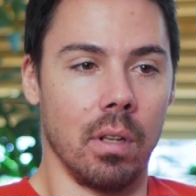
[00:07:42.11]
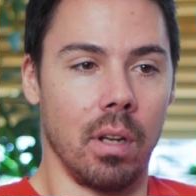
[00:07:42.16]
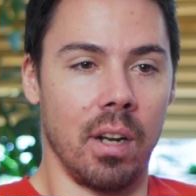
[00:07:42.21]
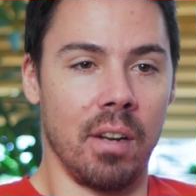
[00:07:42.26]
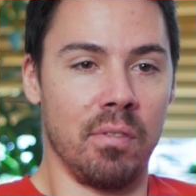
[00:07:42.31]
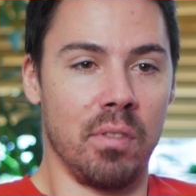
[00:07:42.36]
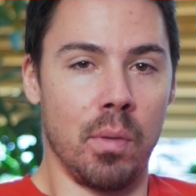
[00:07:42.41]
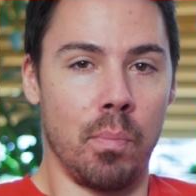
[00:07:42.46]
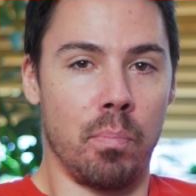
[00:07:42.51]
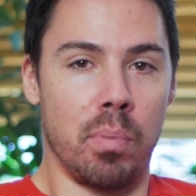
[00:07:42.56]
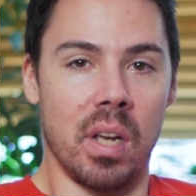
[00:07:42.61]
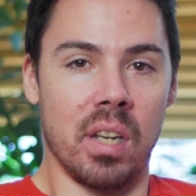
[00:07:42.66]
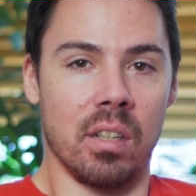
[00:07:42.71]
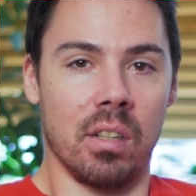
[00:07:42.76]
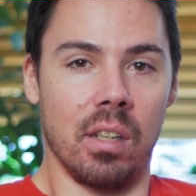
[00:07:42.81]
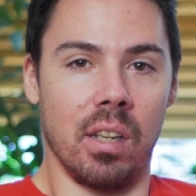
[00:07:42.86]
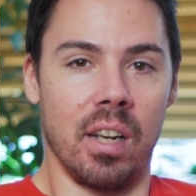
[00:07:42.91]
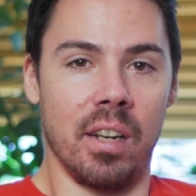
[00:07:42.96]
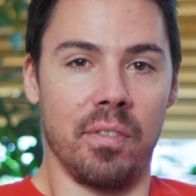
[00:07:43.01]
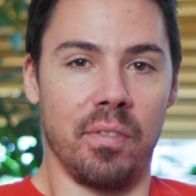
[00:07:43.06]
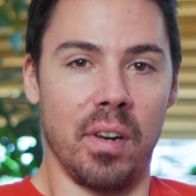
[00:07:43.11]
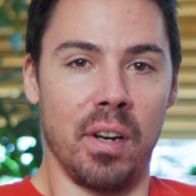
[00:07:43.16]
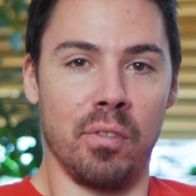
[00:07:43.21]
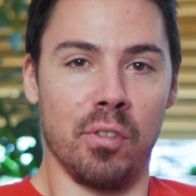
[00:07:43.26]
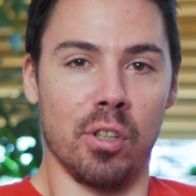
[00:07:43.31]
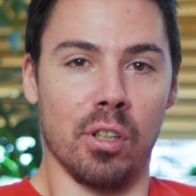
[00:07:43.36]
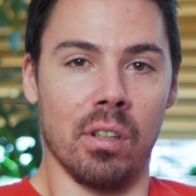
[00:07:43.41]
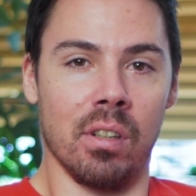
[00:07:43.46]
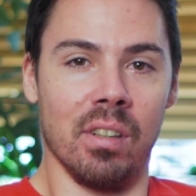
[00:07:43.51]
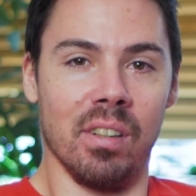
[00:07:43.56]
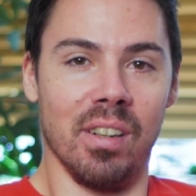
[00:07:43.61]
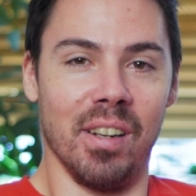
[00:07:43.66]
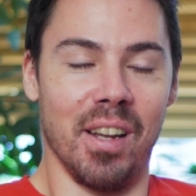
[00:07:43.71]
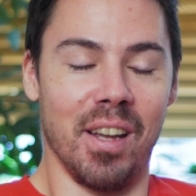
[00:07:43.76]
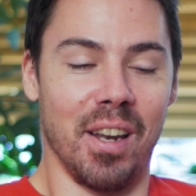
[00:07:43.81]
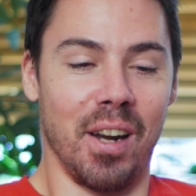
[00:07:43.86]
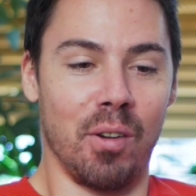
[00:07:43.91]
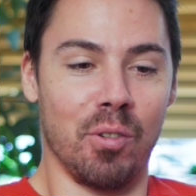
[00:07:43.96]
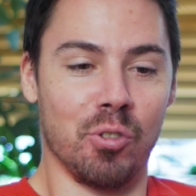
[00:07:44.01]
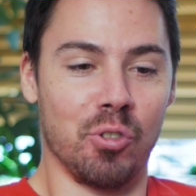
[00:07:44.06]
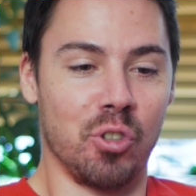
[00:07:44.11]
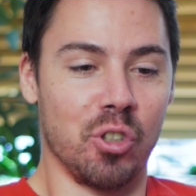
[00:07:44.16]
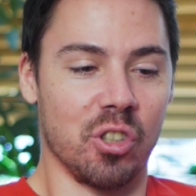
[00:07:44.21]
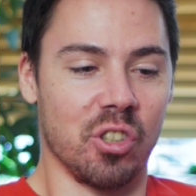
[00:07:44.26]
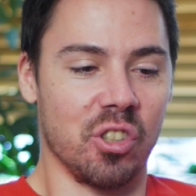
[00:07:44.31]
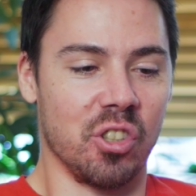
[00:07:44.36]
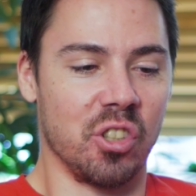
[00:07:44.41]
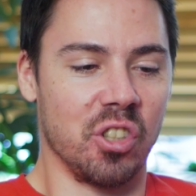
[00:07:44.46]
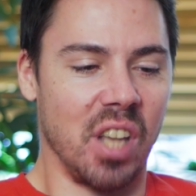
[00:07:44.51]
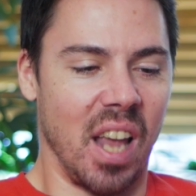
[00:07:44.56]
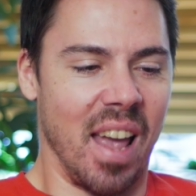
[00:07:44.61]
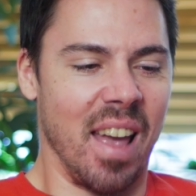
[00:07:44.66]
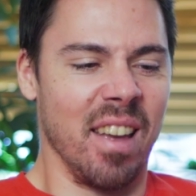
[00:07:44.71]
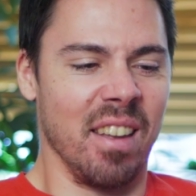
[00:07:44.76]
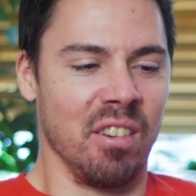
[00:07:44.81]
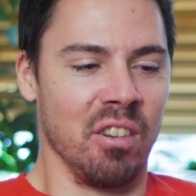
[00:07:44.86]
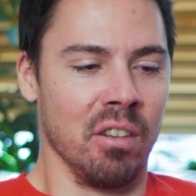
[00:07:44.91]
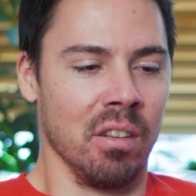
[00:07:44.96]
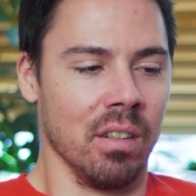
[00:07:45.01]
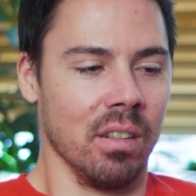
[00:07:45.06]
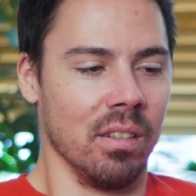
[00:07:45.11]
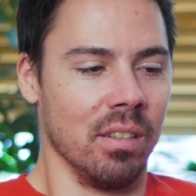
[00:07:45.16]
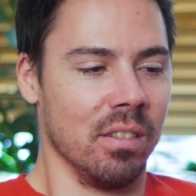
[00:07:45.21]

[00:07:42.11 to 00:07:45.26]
I have the best life ever. And I was just sad,